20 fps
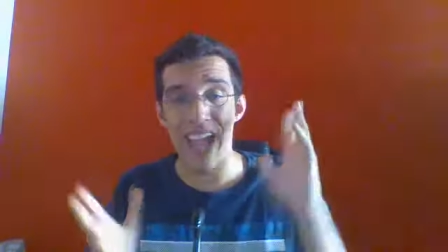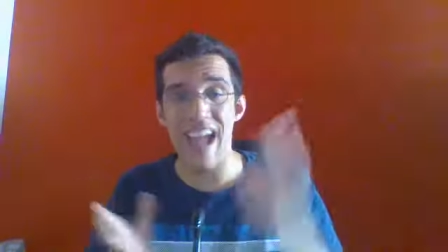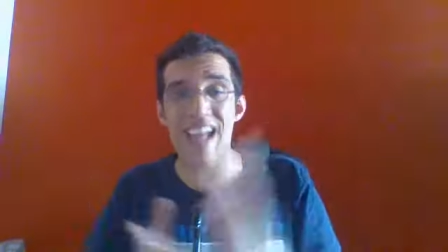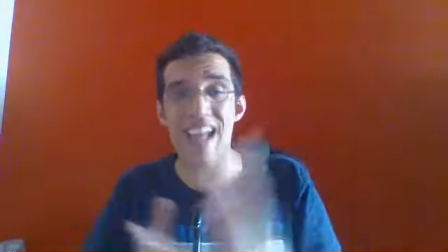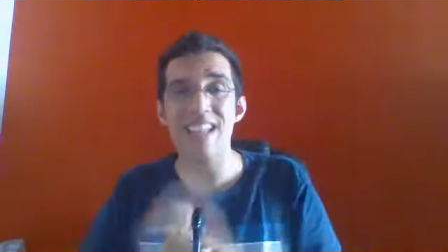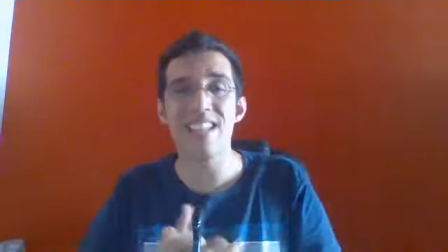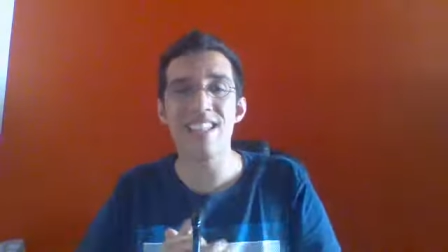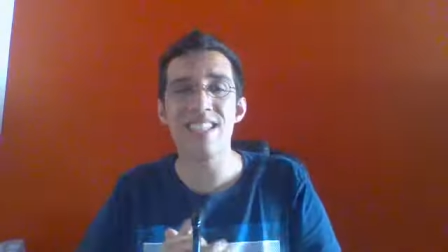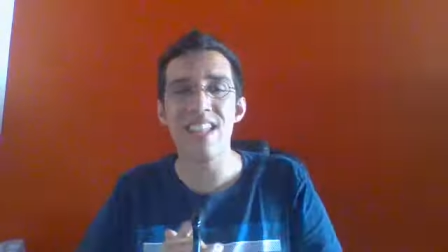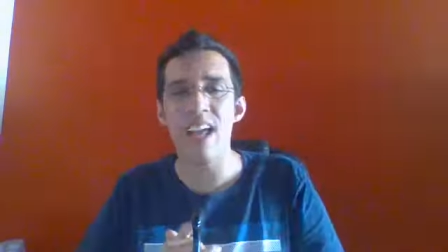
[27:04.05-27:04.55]

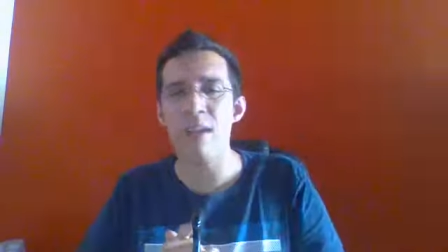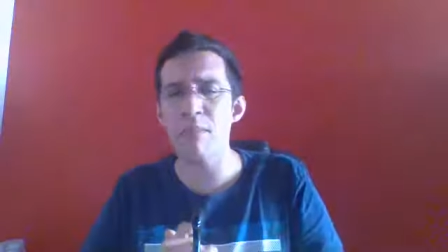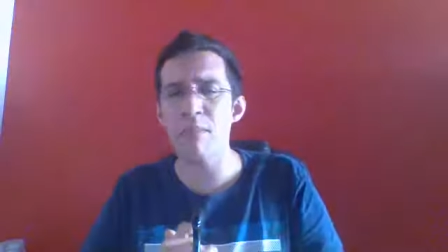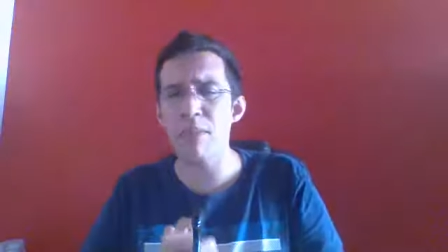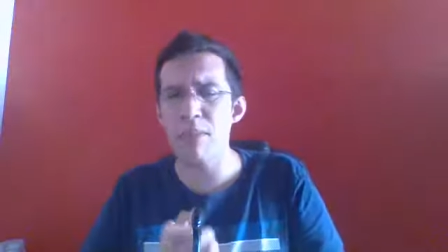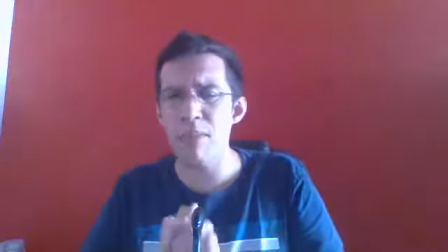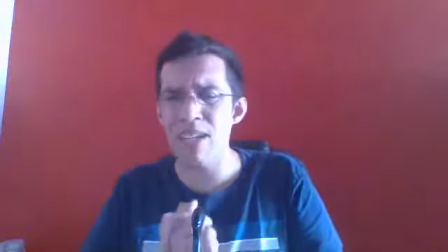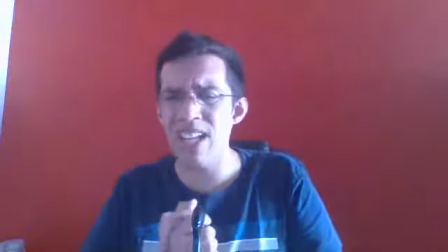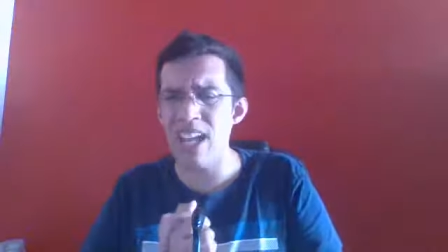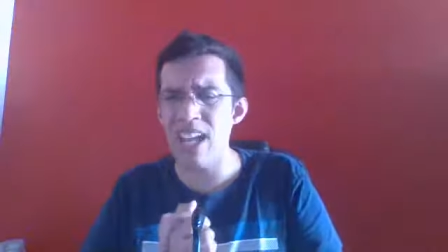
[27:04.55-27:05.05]
Has
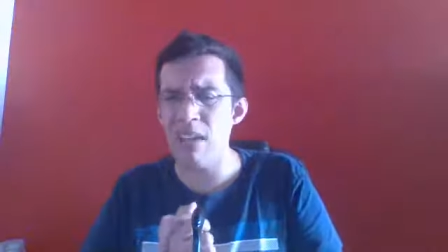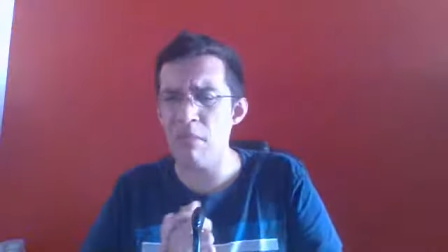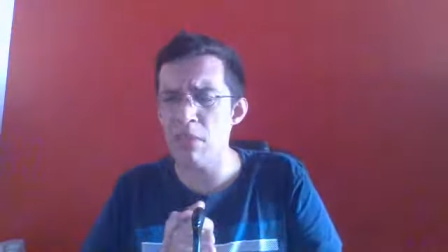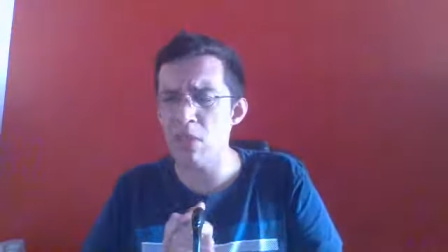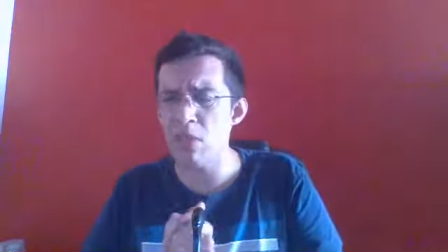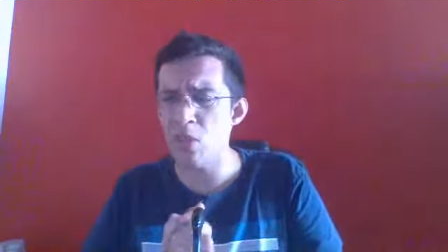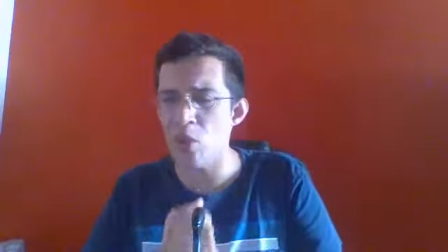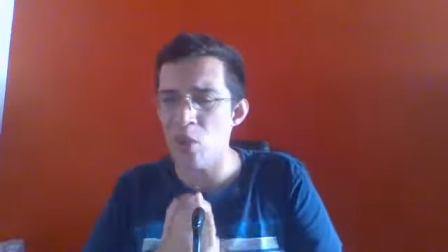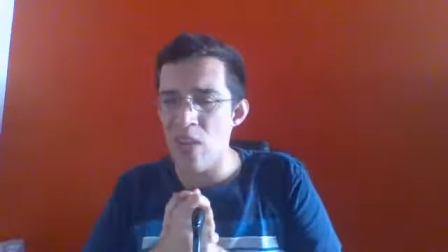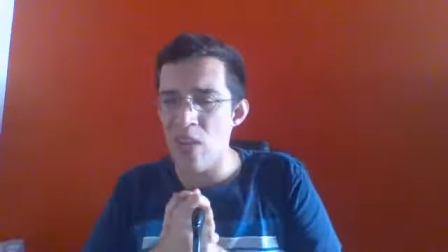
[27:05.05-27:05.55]
Nami been able
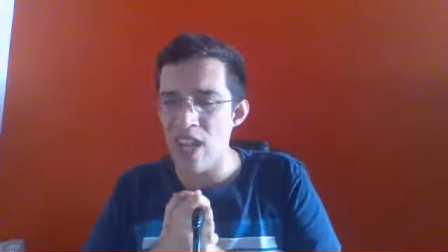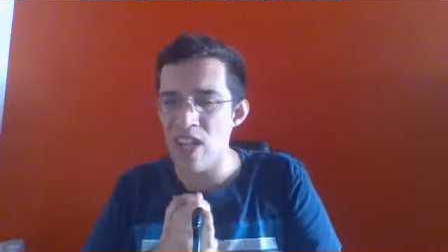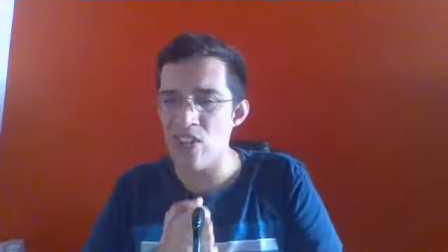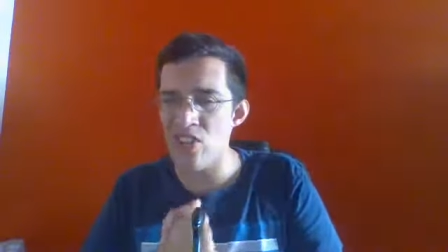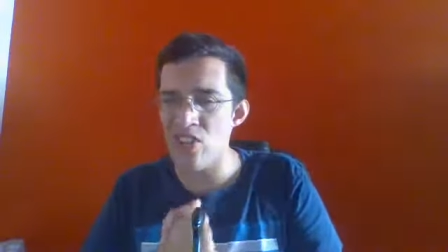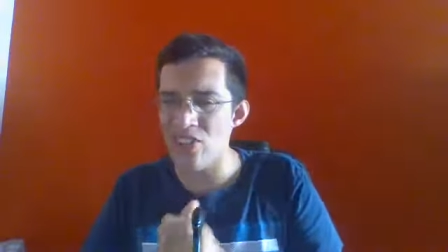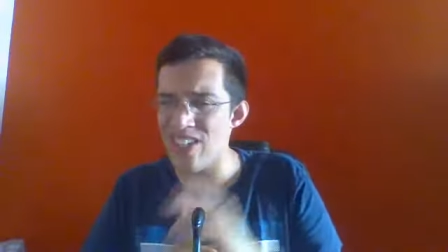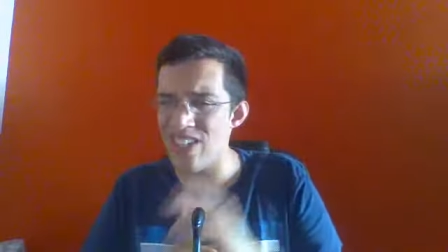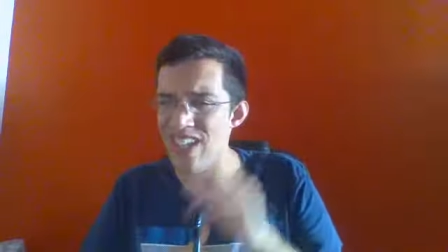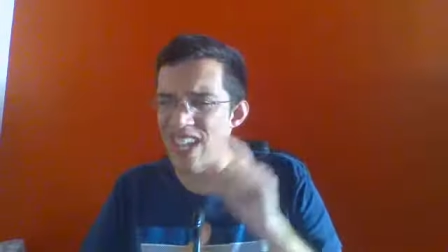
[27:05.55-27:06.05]
to
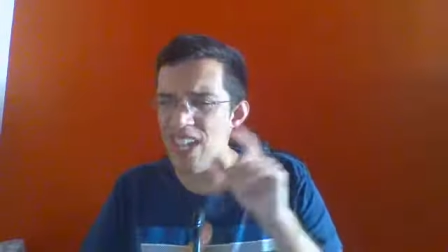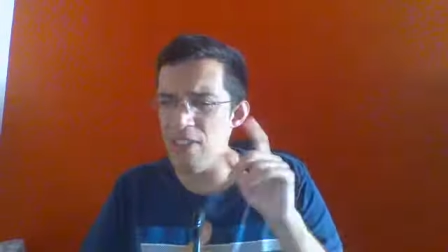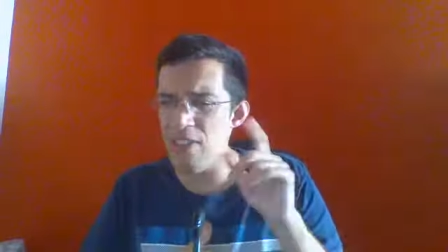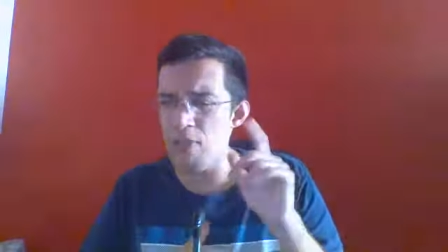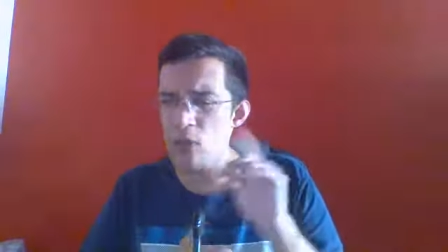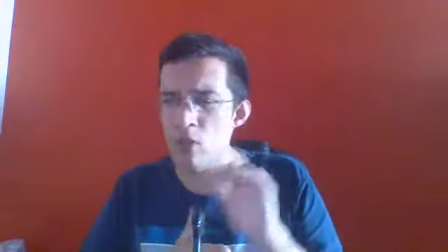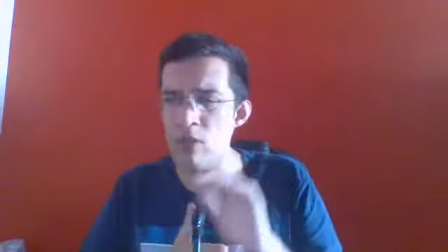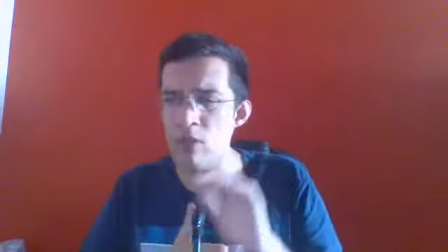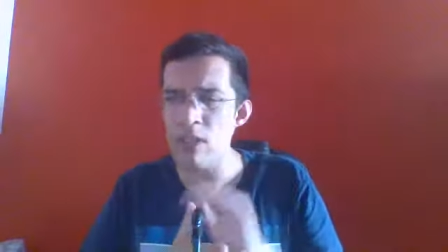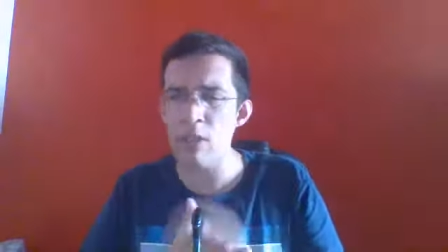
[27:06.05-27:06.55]
injured,
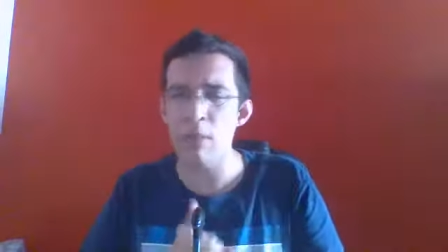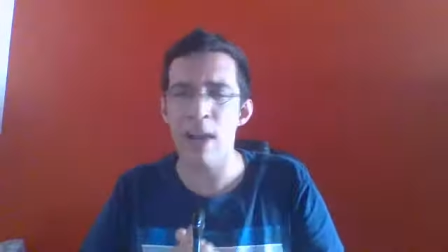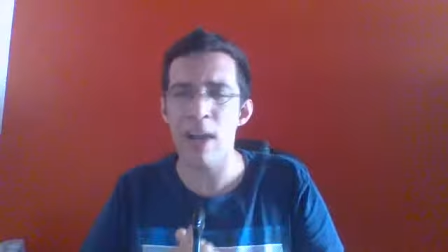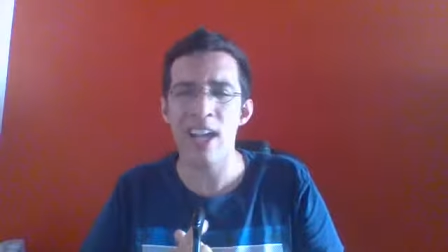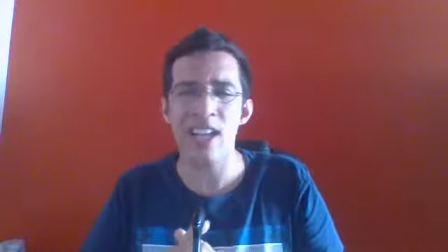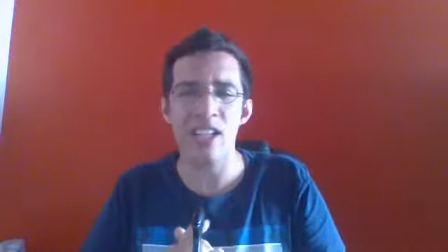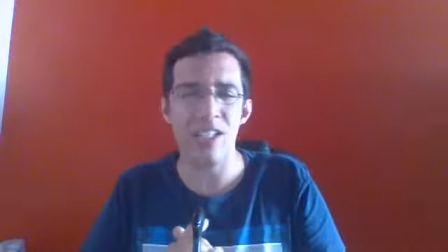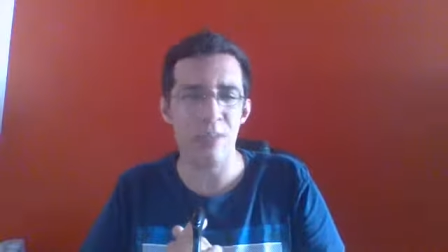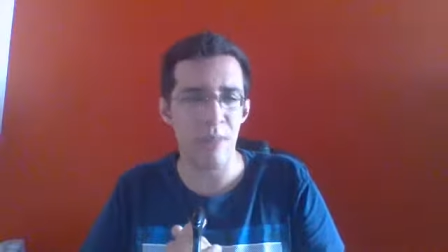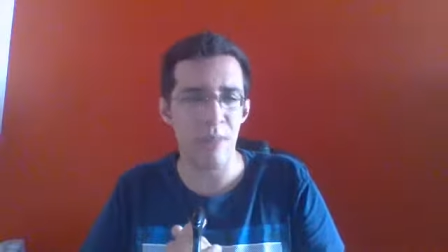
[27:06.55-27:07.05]
if only by
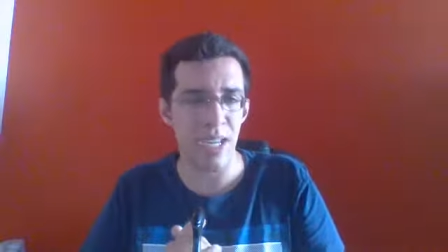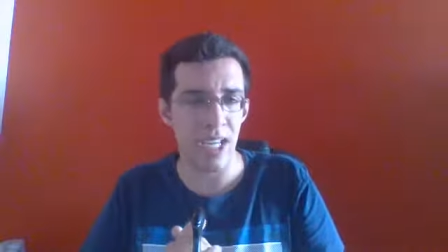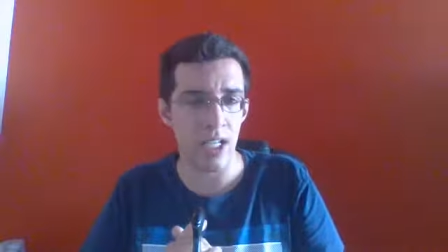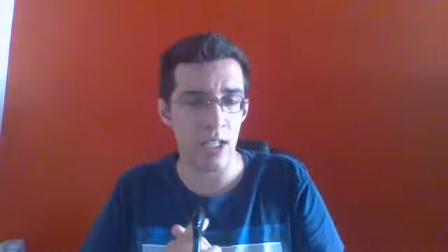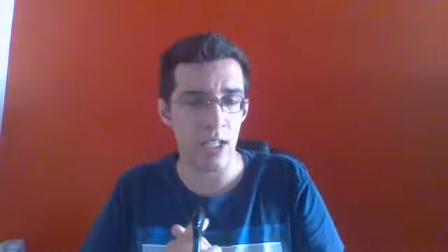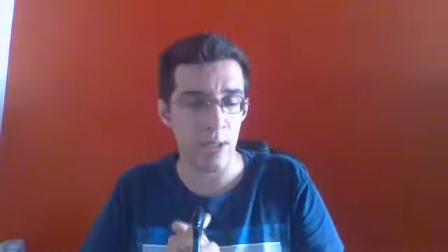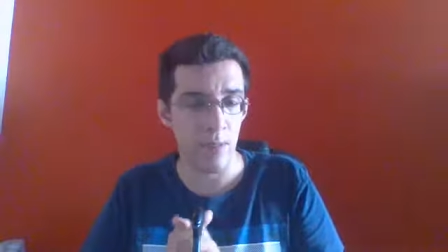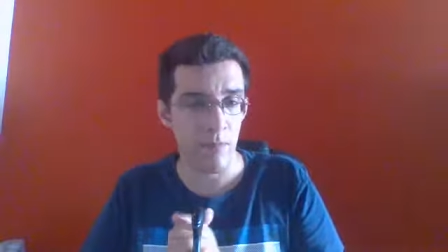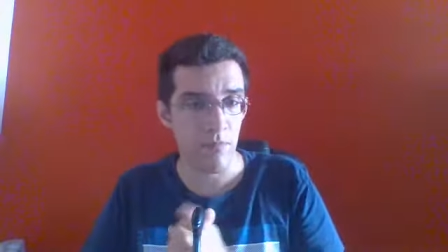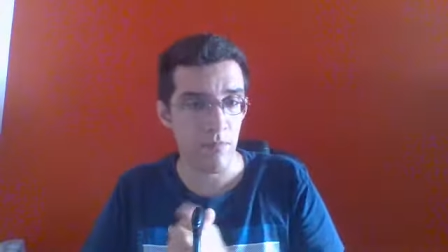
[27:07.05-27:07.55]
a
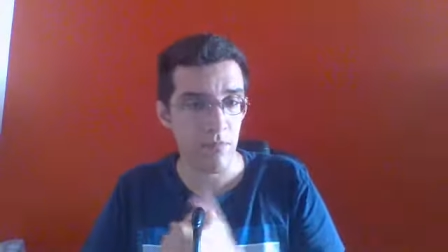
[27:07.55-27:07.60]
smidge?